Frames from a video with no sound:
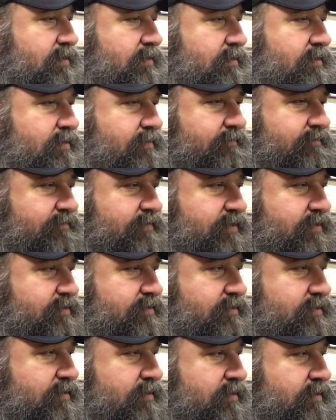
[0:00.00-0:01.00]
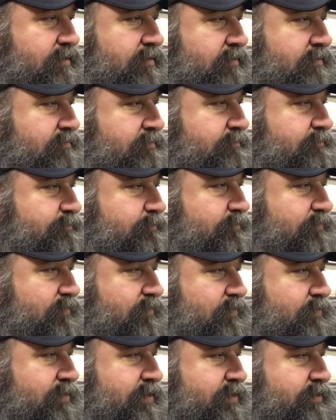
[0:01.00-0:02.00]
It fits the
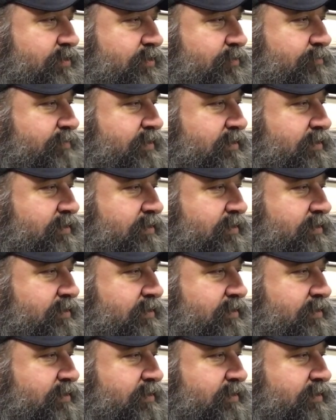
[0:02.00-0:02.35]
22